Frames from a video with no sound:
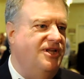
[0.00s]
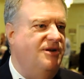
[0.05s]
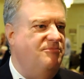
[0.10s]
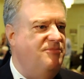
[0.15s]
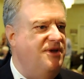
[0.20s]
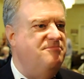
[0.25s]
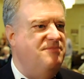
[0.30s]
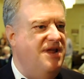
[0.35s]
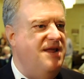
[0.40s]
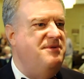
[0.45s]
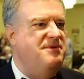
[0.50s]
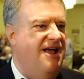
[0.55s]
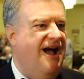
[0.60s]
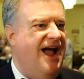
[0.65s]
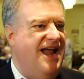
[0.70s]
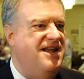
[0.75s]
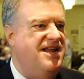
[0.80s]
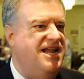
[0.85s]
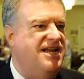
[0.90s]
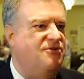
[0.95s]
a little bit. Maybe
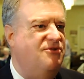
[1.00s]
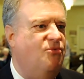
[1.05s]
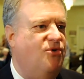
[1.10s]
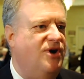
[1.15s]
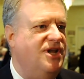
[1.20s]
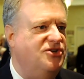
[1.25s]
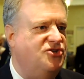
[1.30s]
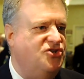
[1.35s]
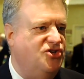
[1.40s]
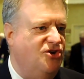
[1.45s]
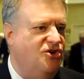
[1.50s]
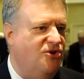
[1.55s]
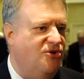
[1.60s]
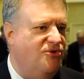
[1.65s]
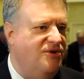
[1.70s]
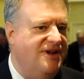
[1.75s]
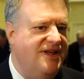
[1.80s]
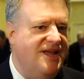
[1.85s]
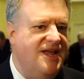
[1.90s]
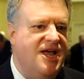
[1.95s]
I needed one
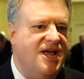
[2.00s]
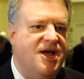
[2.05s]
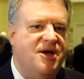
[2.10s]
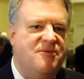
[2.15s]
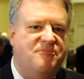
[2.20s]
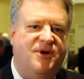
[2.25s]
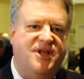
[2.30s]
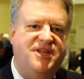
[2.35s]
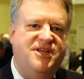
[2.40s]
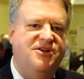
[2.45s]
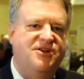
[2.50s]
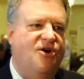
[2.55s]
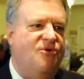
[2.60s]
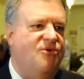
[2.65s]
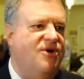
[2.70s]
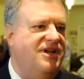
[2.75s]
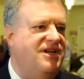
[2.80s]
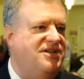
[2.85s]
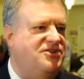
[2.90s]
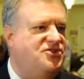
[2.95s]
too. But you know
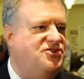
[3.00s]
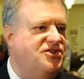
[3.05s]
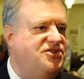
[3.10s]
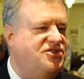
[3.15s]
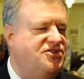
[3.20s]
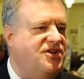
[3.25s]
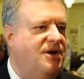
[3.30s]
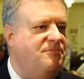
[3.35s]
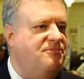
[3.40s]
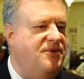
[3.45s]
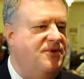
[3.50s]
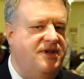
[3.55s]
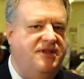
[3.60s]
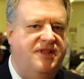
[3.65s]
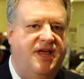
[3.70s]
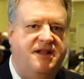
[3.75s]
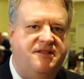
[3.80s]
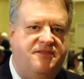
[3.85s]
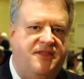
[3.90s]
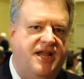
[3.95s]
what? It's just
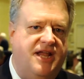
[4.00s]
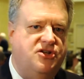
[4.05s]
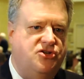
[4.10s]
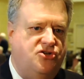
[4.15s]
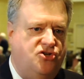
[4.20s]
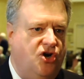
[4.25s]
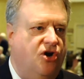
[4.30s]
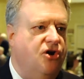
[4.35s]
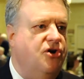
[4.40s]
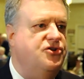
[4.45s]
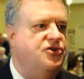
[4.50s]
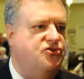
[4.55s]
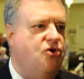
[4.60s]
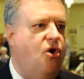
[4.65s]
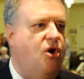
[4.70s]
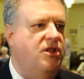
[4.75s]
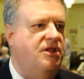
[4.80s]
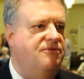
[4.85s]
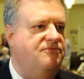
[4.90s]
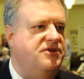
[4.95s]
something that, that turns
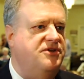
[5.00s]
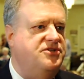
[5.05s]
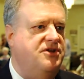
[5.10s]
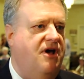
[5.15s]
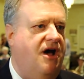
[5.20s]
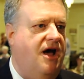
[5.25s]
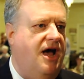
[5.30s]
all of us